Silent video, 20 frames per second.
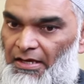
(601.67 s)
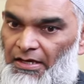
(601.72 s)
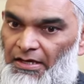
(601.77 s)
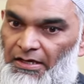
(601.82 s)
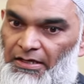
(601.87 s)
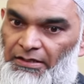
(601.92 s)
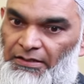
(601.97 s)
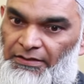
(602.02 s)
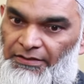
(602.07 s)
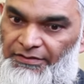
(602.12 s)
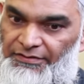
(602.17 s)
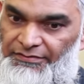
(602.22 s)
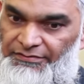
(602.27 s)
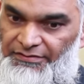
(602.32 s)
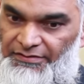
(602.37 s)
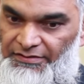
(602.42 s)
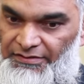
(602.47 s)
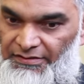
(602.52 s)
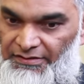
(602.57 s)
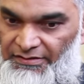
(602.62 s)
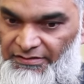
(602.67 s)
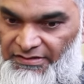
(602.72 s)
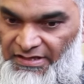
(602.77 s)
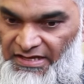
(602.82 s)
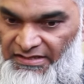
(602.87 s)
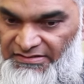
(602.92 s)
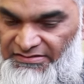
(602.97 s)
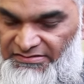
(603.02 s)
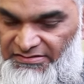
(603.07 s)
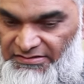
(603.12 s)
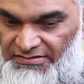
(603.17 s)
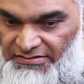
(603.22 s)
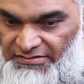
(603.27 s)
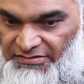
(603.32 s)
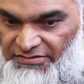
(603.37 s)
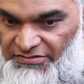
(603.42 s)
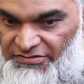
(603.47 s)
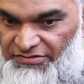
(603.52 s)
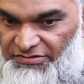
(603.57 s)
Uh, the, that uh,